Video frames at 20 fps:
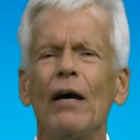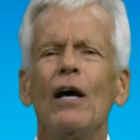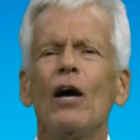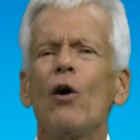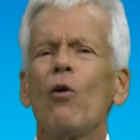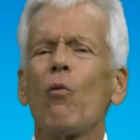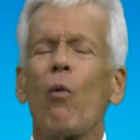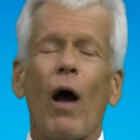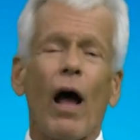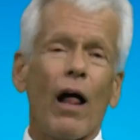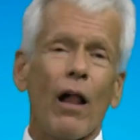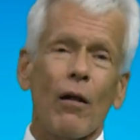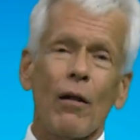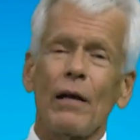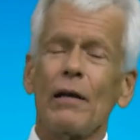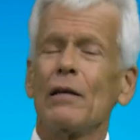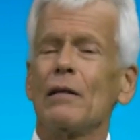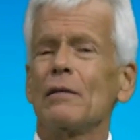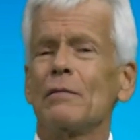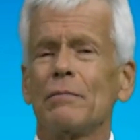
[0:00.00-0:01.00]
Well,
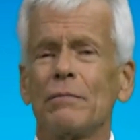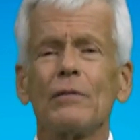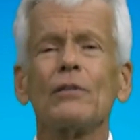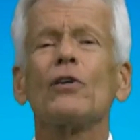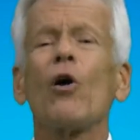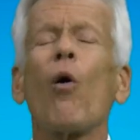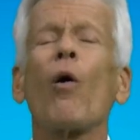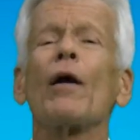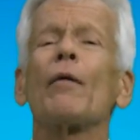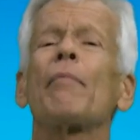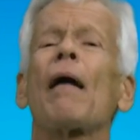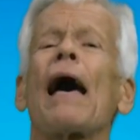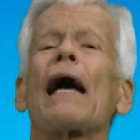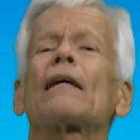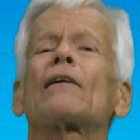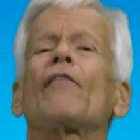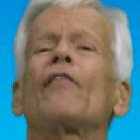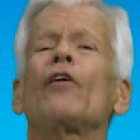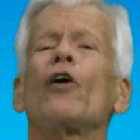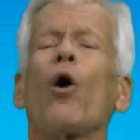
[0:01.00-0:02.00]
going back
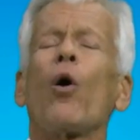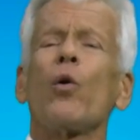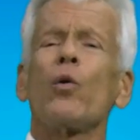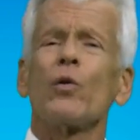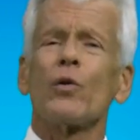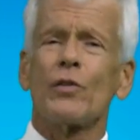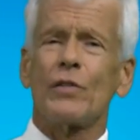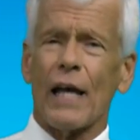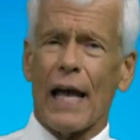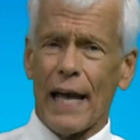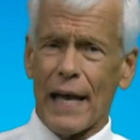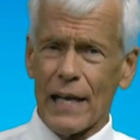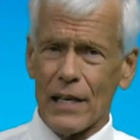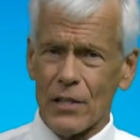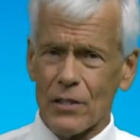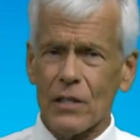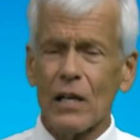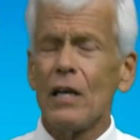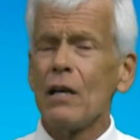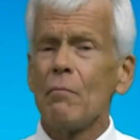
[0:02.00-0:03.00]
to the old
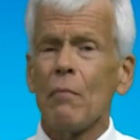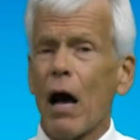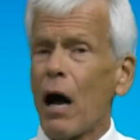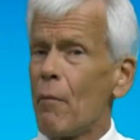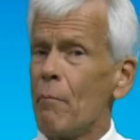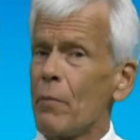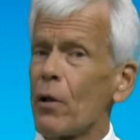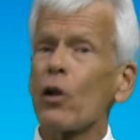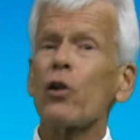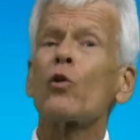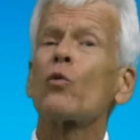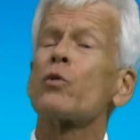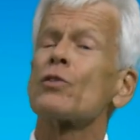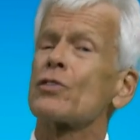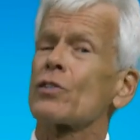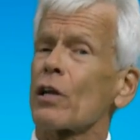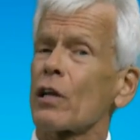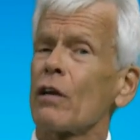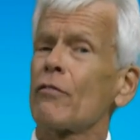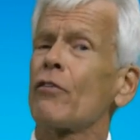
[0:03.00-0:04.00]
days, milk was
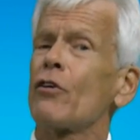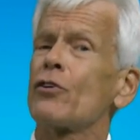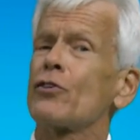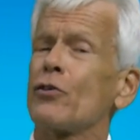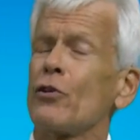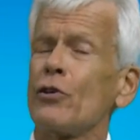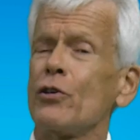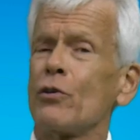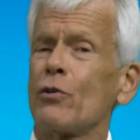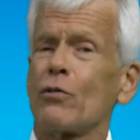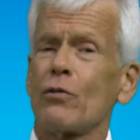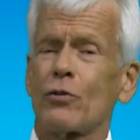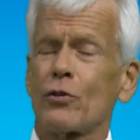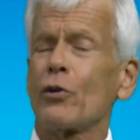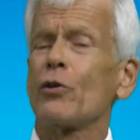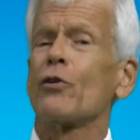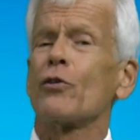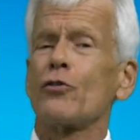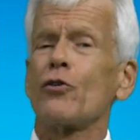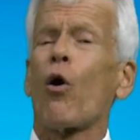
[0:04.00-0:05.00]
delivered to
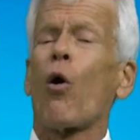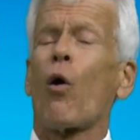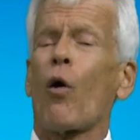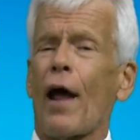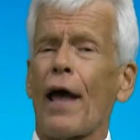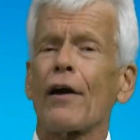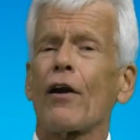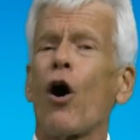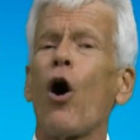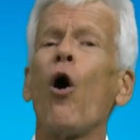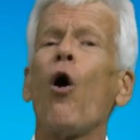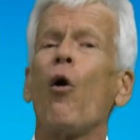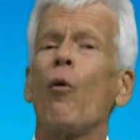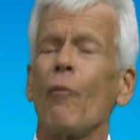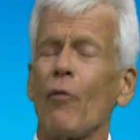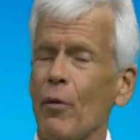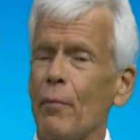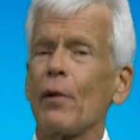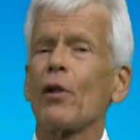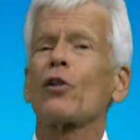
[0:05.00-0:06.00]
your door at
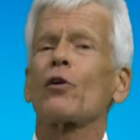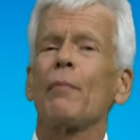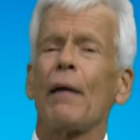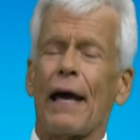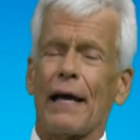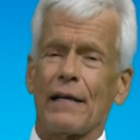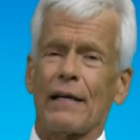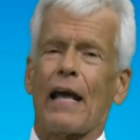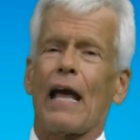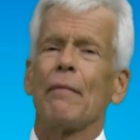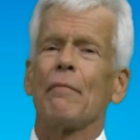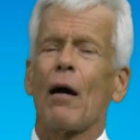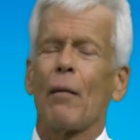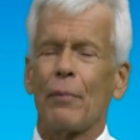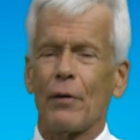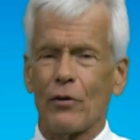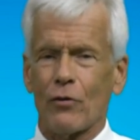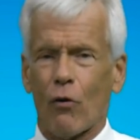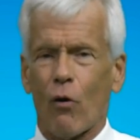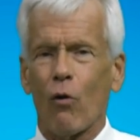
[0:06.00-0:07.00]
home. The milkman came up
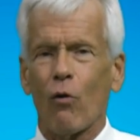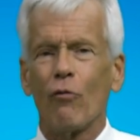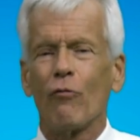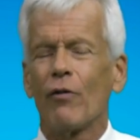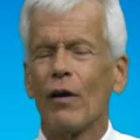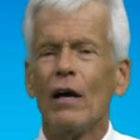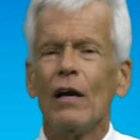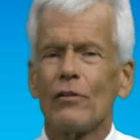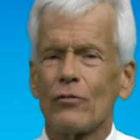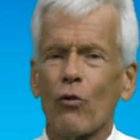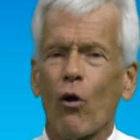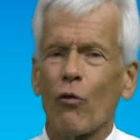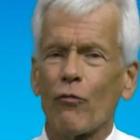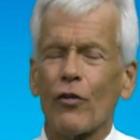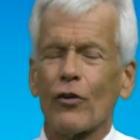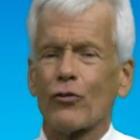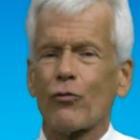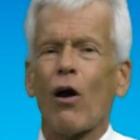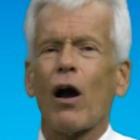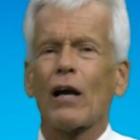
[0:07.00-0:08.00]
and drove
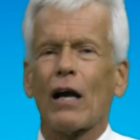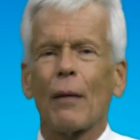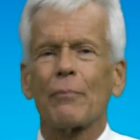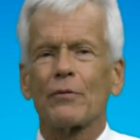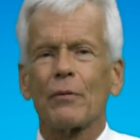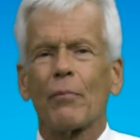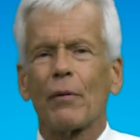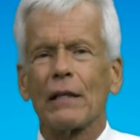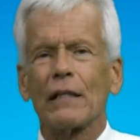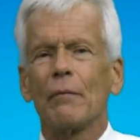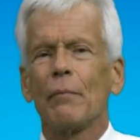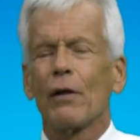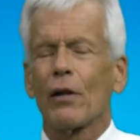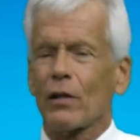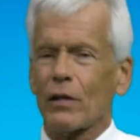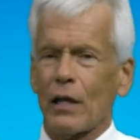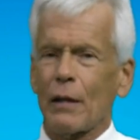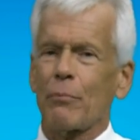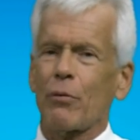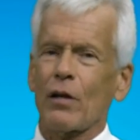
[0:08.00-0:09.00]
the truck up to bring the
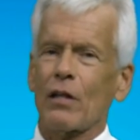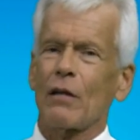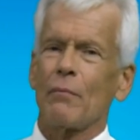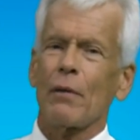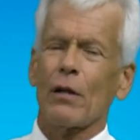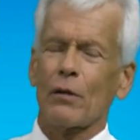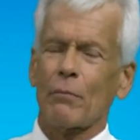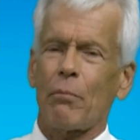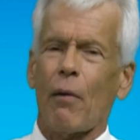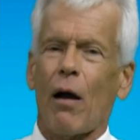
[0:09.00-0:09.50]
milk, and they put it in the milk